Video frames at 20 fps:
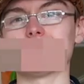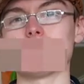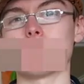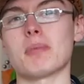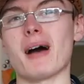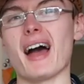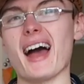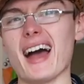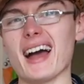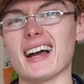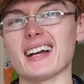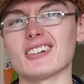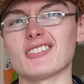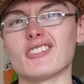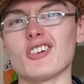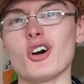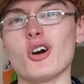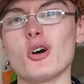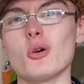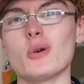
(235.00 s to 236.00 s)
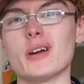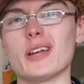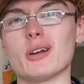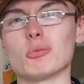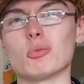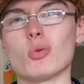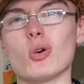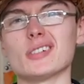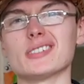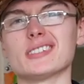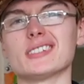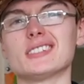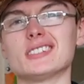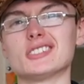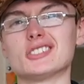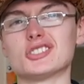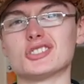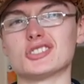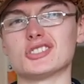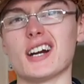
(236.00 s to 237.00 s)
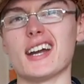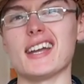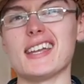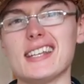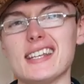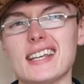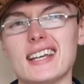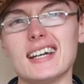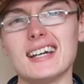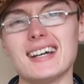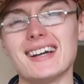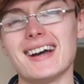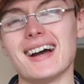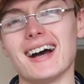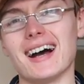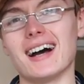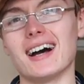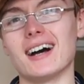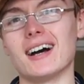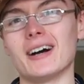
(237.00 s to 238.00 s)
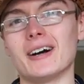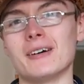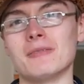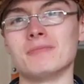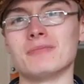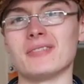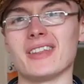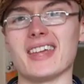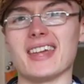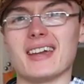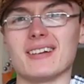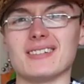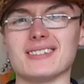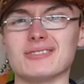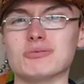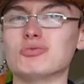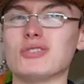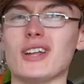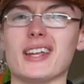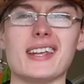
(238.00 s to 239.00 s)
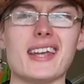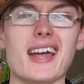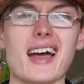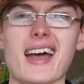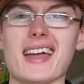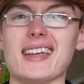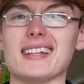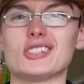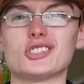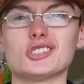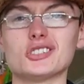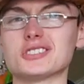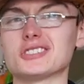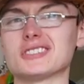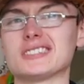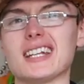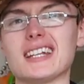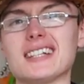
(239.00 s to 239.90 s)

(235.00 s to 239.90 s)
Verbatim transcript: the pack, bro. It wasn't great. Um, it, yeah, it just